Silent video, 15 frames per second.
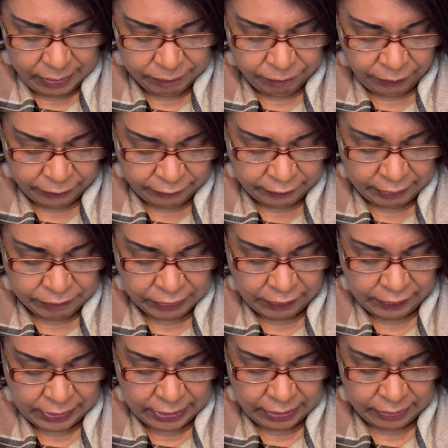verse
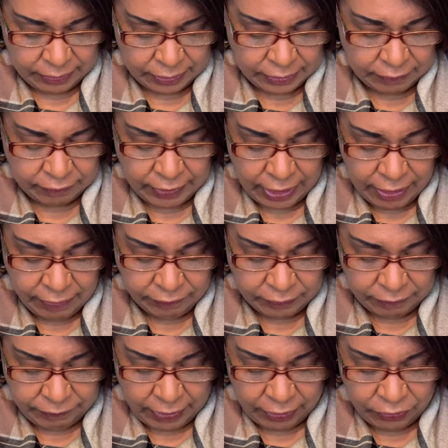17, the desires
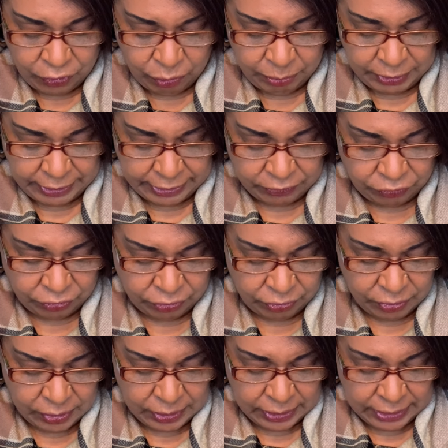of our human nature
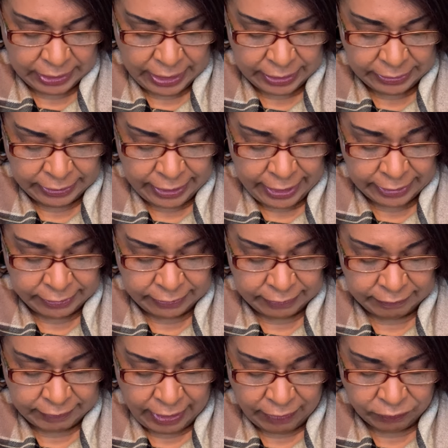and the
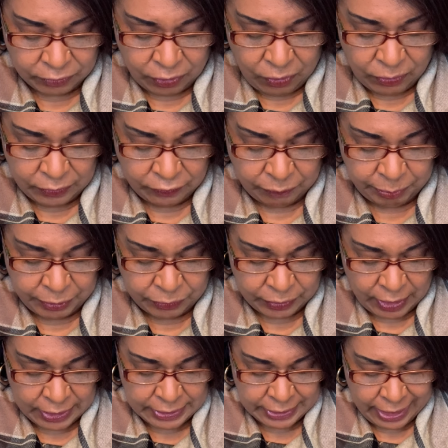desires of the Holy Spirit
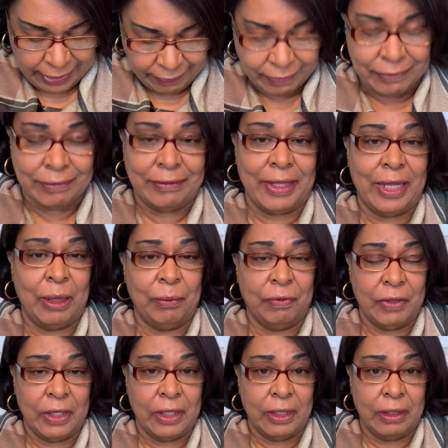are not the same
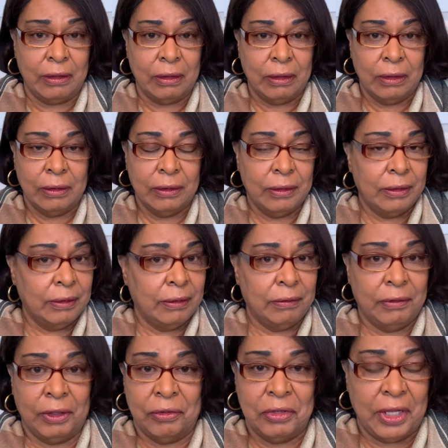thing.
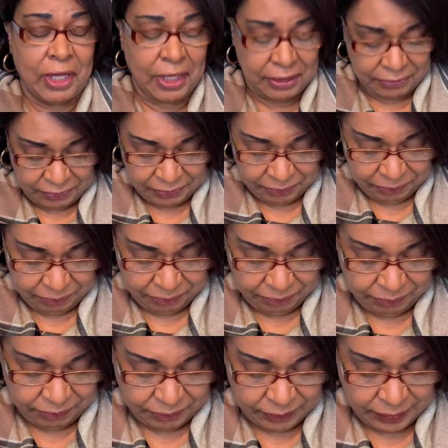They're not.
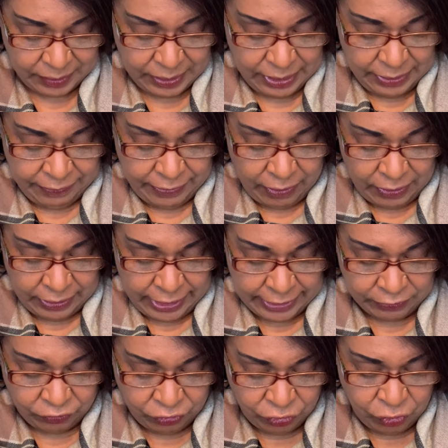They are
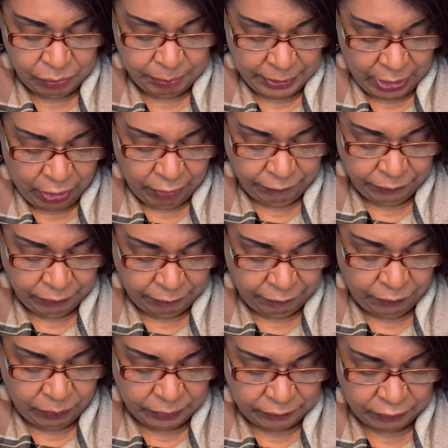like two powerful
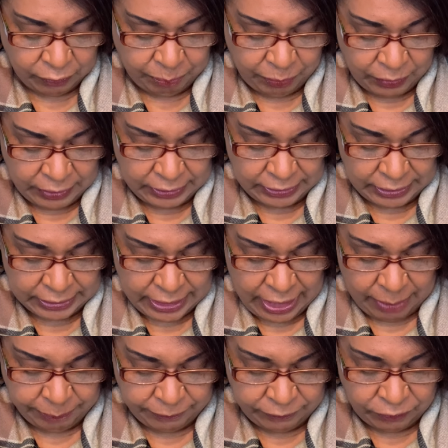forces pulling in
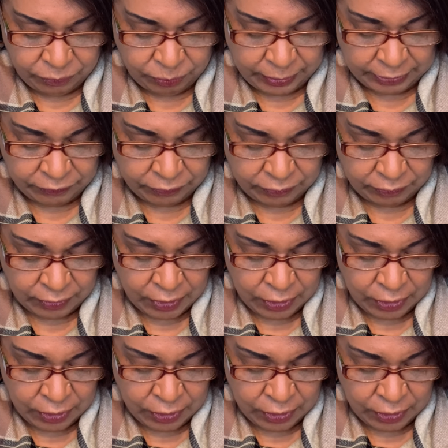opposite directions.